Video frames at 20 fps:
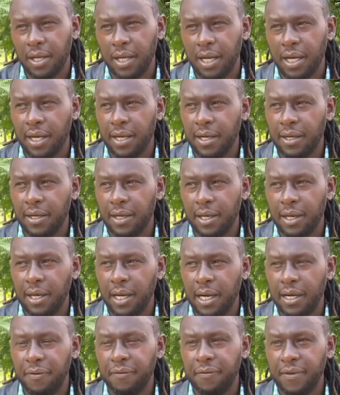and
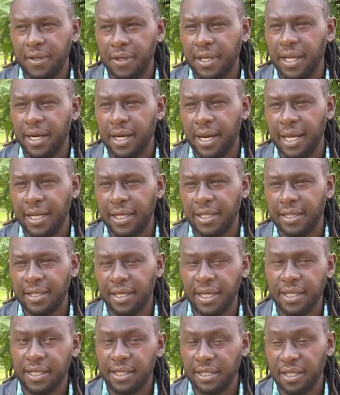I'd feel that, like,
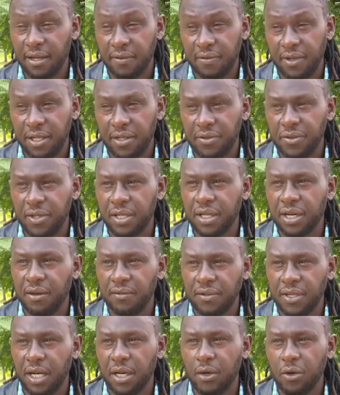say I deserved a drink
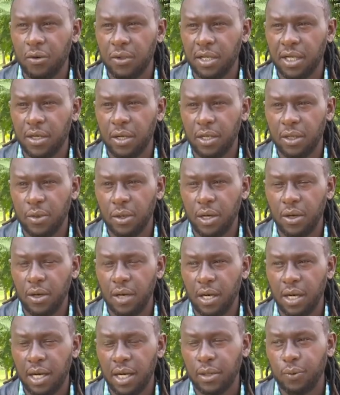after a long day
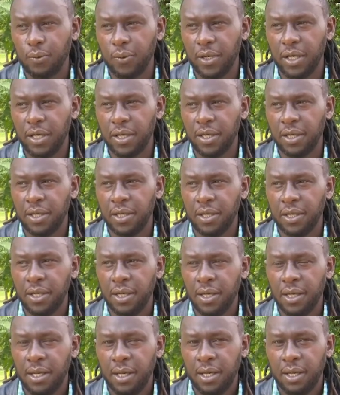at work.
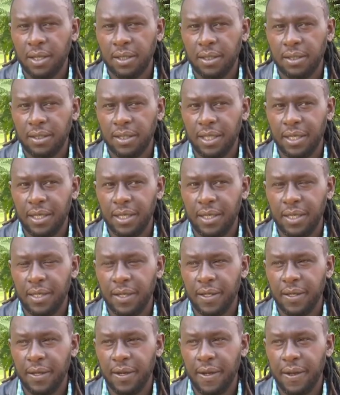
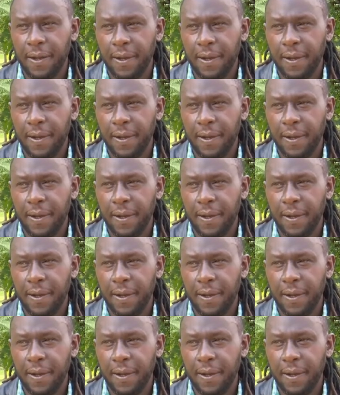Say